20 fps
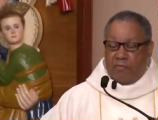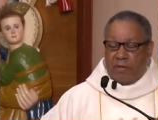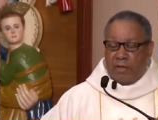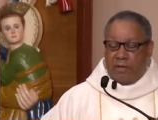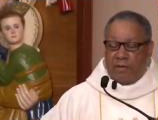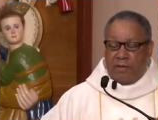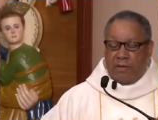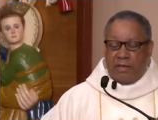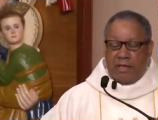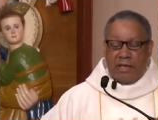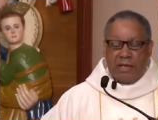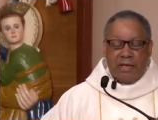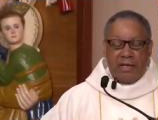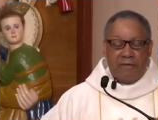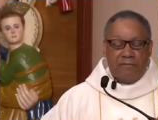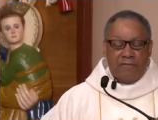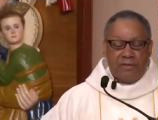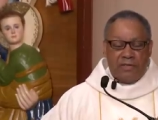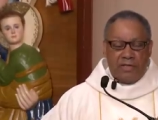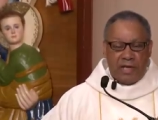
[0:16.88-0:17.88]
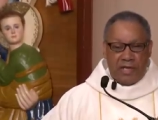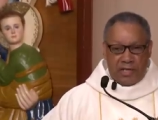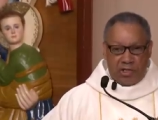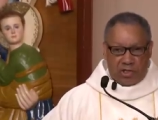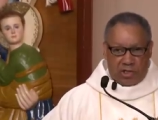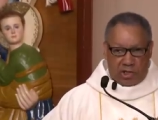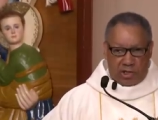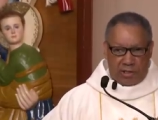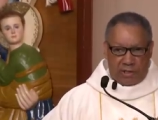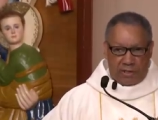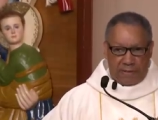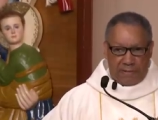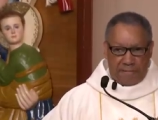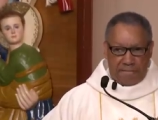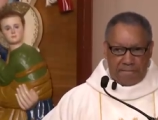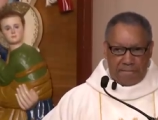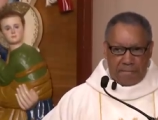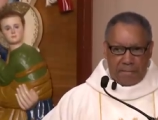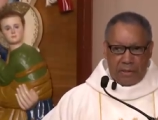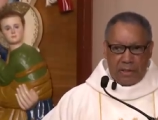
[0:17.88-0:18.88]
with an invitation
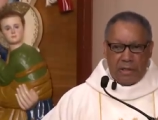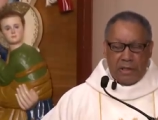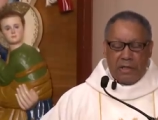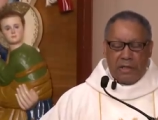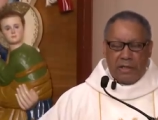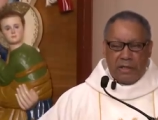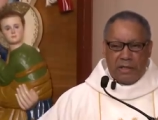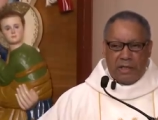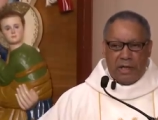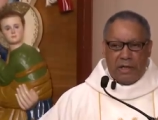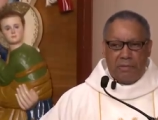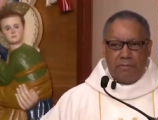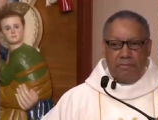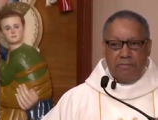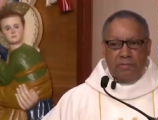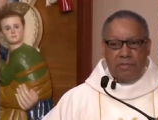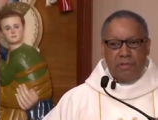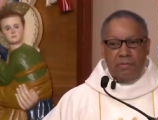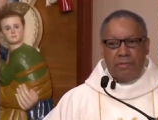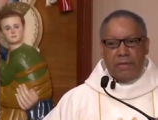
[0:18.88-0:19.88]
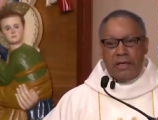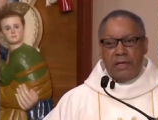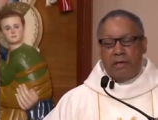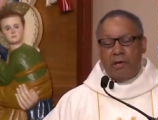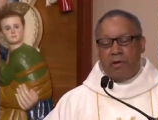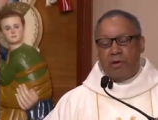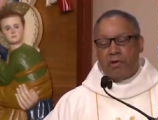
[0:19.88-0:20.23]
Come to me,